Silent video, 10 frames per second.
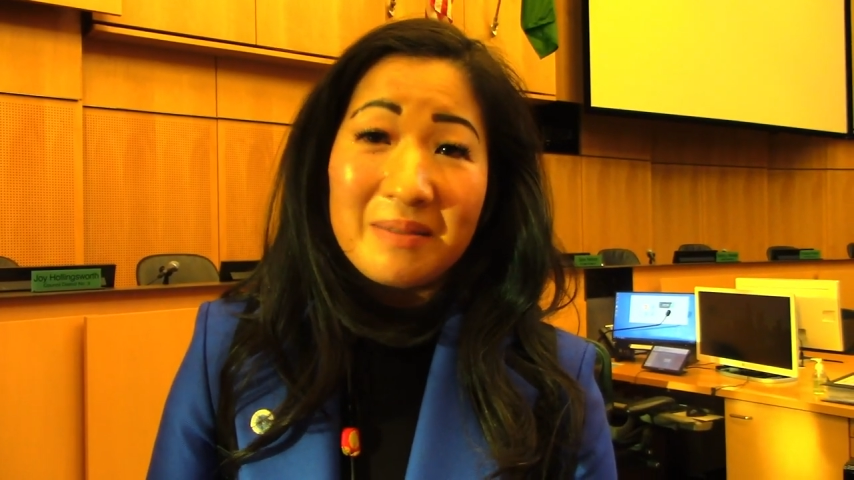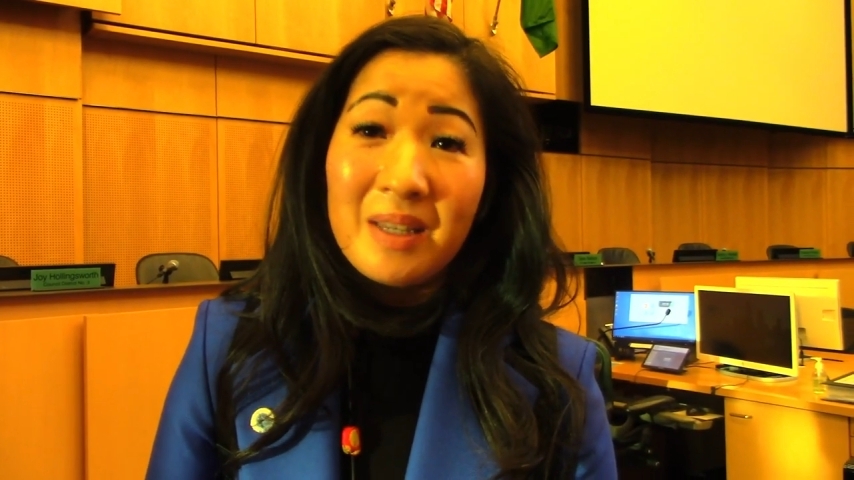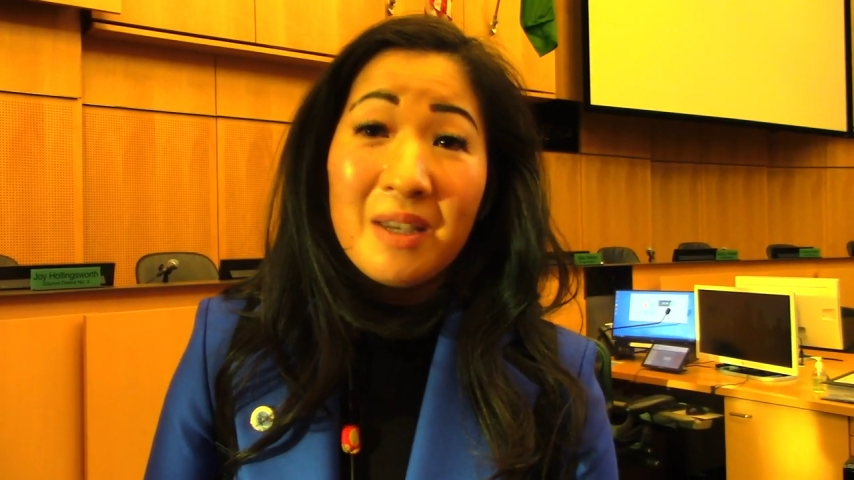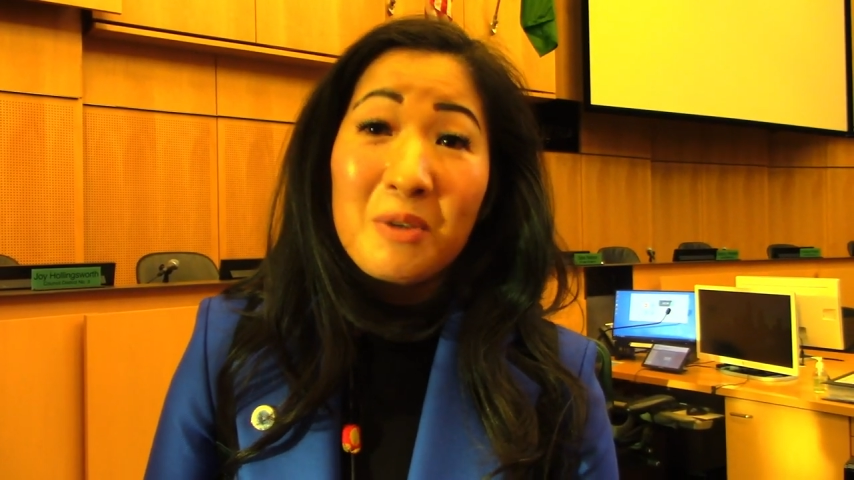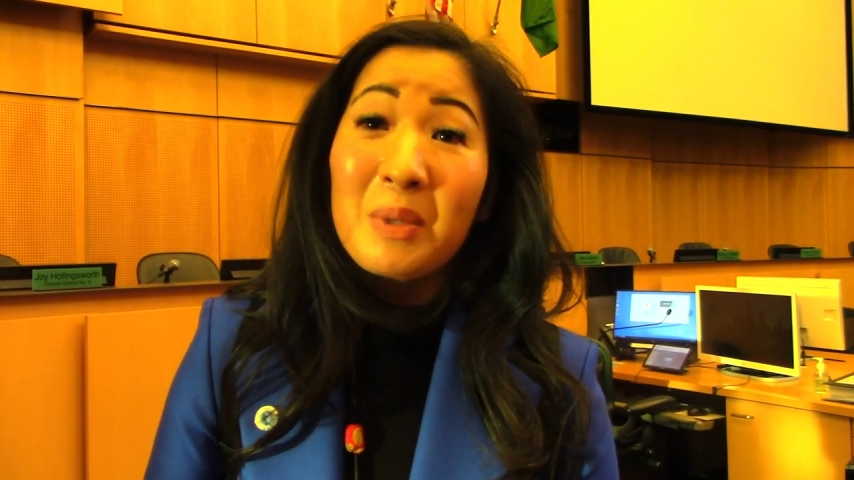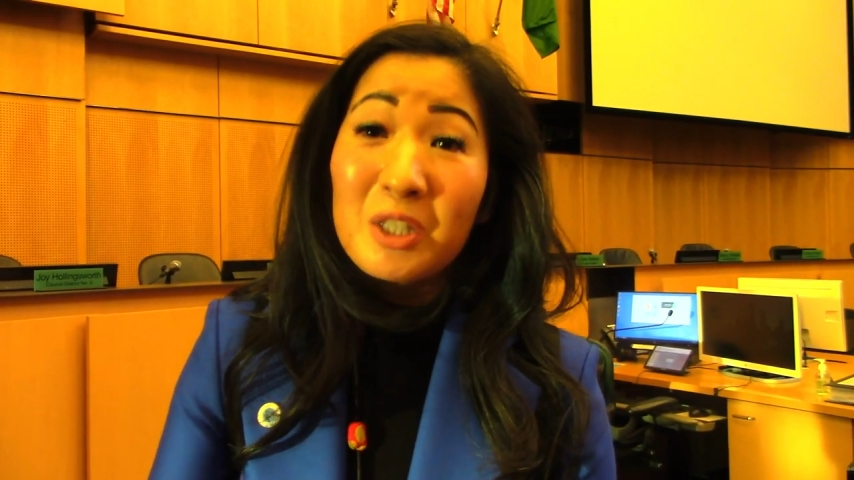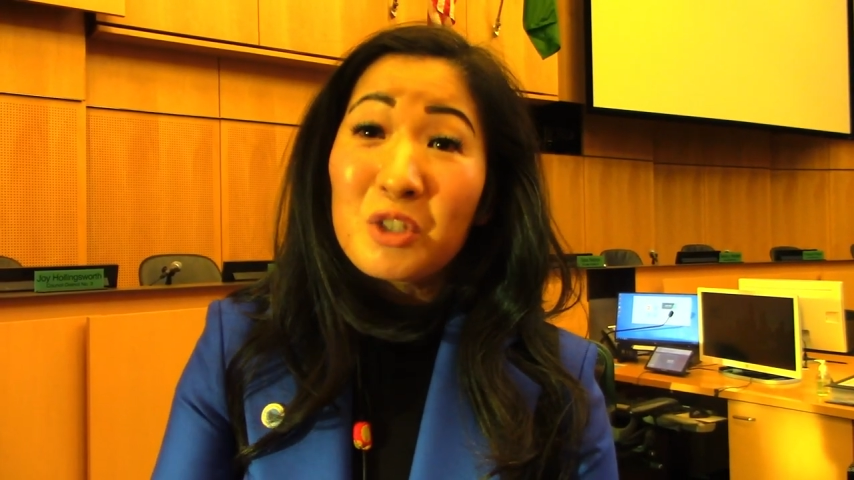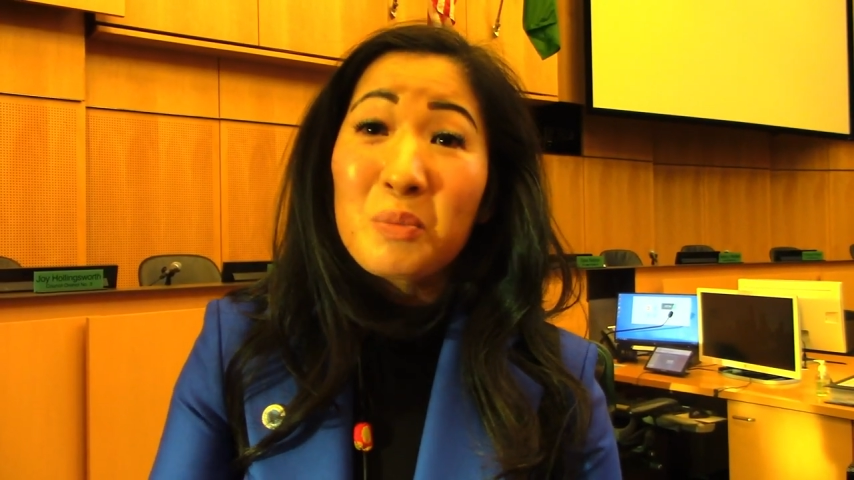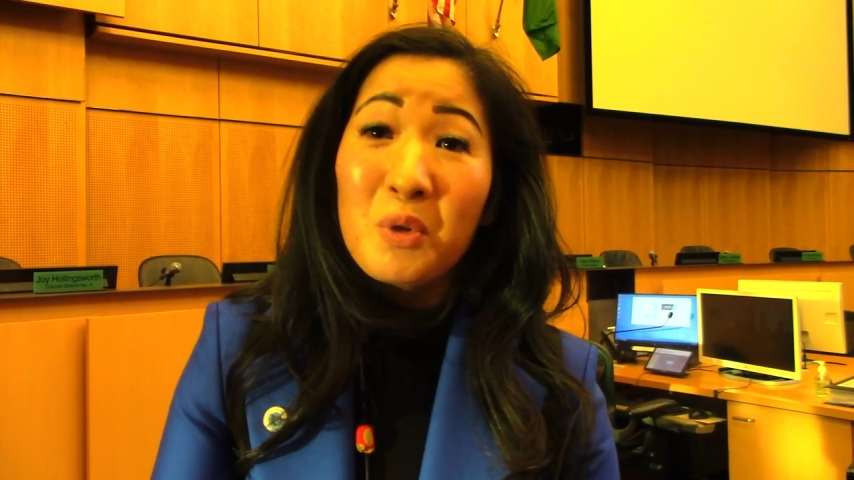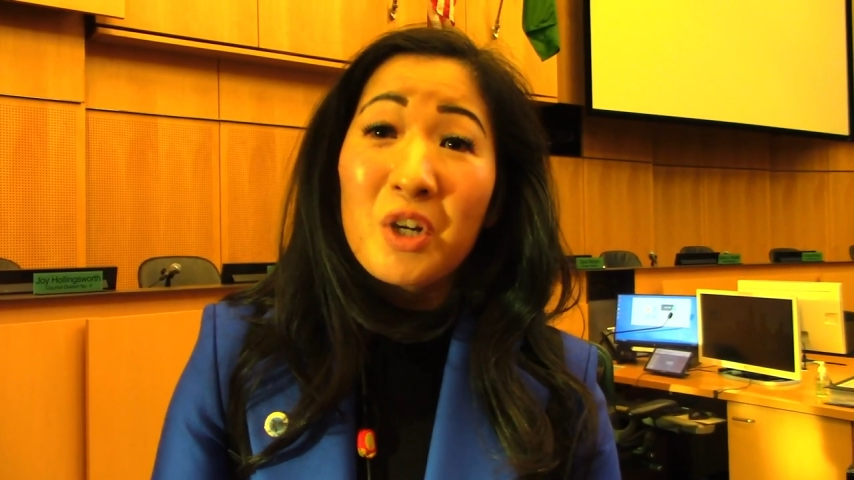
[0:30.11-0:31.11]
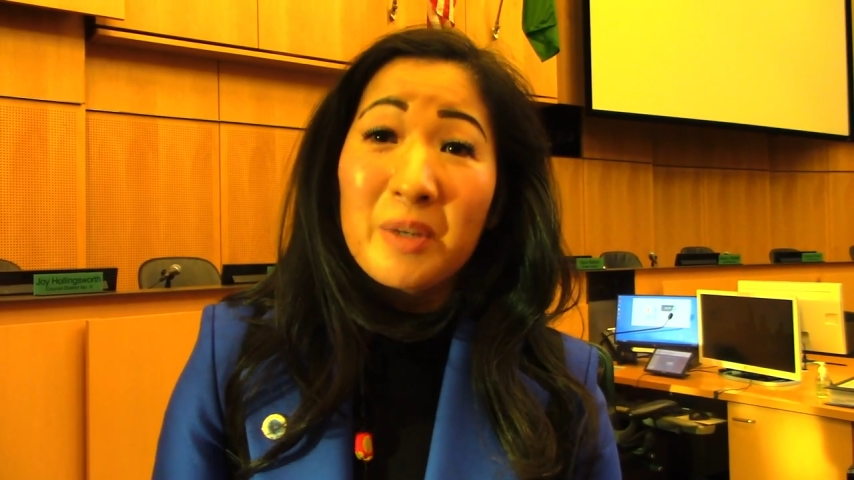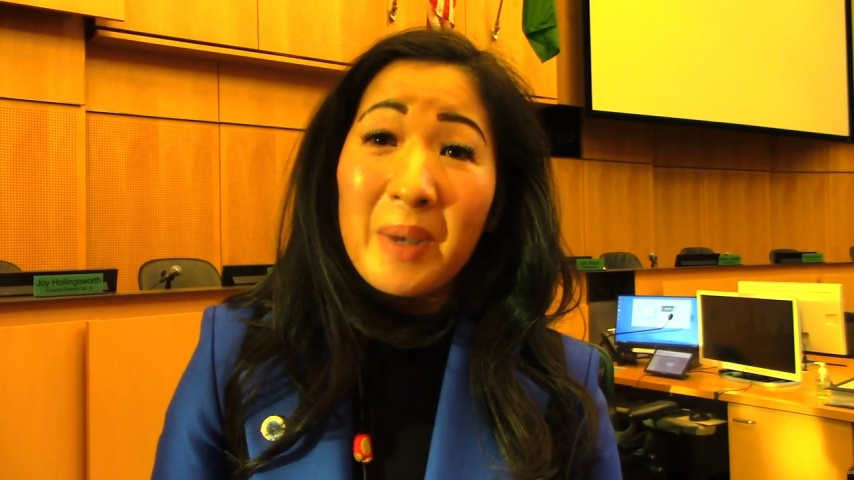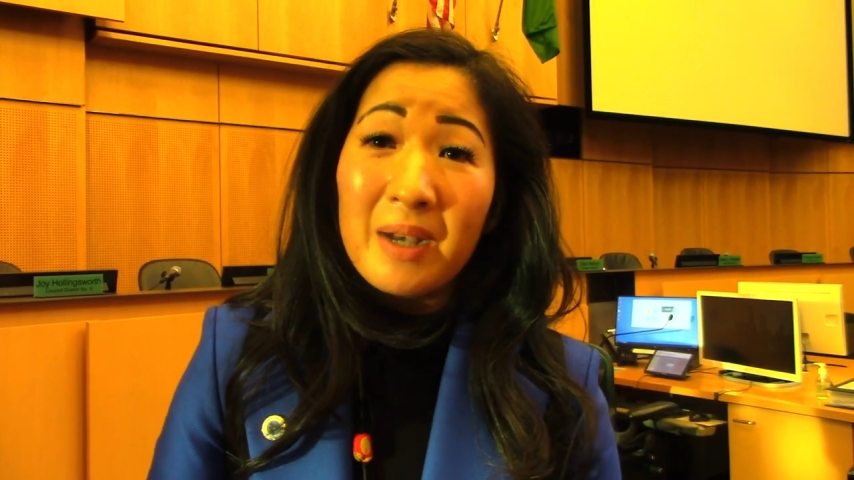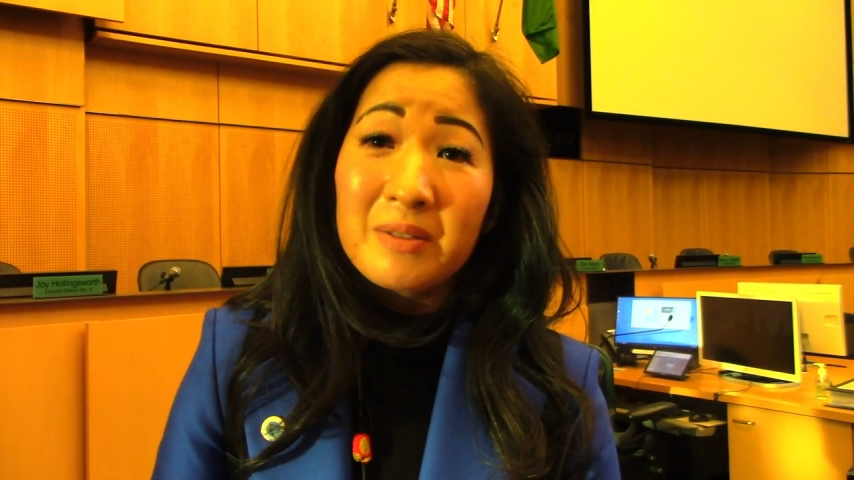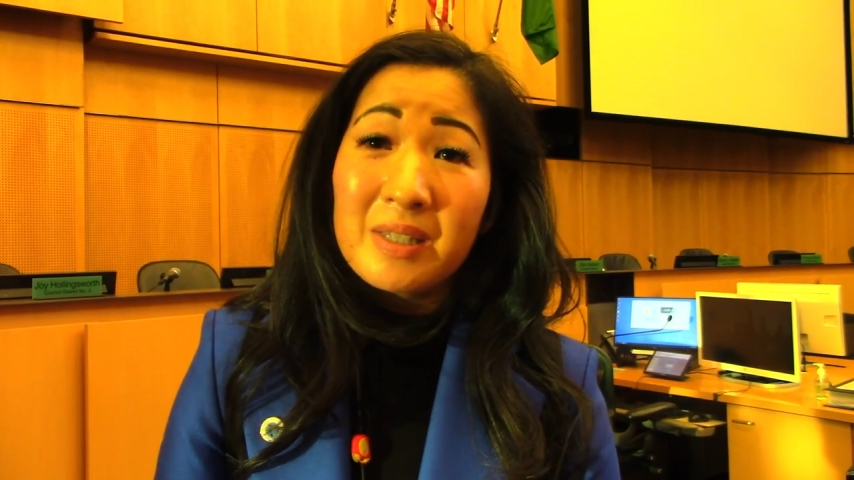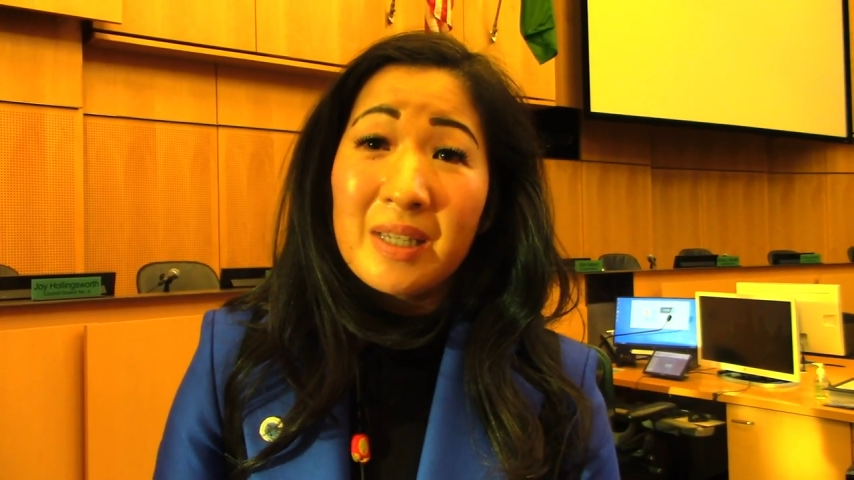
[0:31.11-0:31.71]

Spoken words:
and want to learn more about